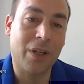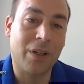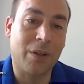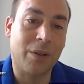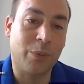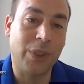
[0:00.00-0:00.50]

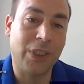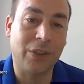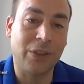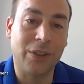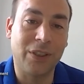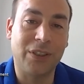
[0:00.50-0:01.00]
We
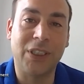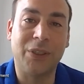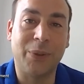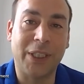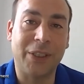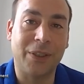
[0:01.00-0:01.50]
saw the
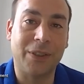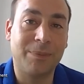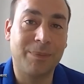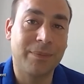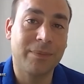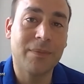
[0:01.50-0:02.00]
situation
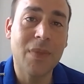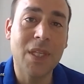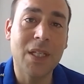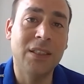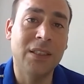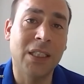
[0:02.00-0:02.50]

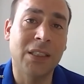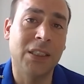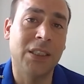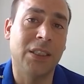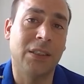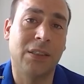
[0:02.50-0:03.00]
starting
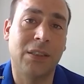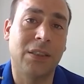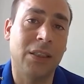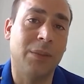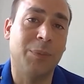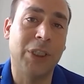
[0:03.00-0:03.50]
in
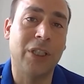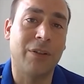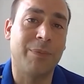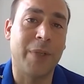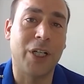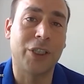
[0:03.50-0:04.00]
the middle of
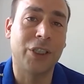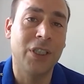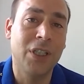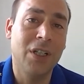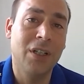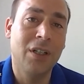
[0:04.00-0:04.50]
March
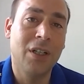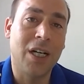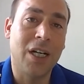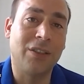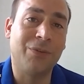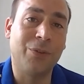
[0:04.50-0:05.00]

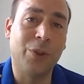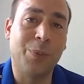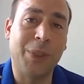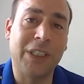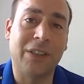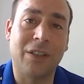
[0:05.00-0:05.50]
at the full
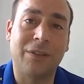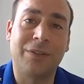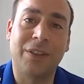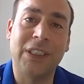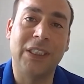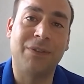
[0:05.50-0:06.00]
peak of
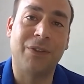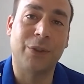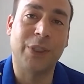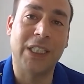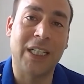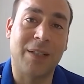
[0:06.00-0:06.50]
the
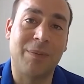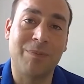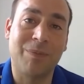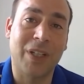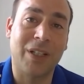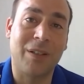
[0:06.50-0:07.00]
Florida
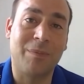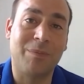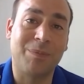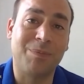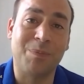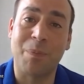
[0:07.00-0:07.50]

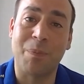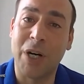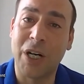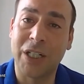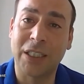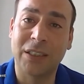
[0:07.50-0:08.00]

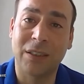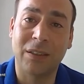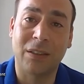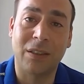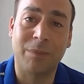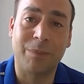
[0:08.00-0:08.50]
market,
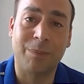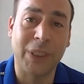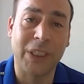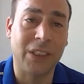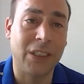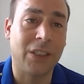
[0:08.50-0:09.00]

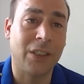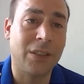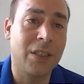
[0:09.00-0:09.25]
peak season.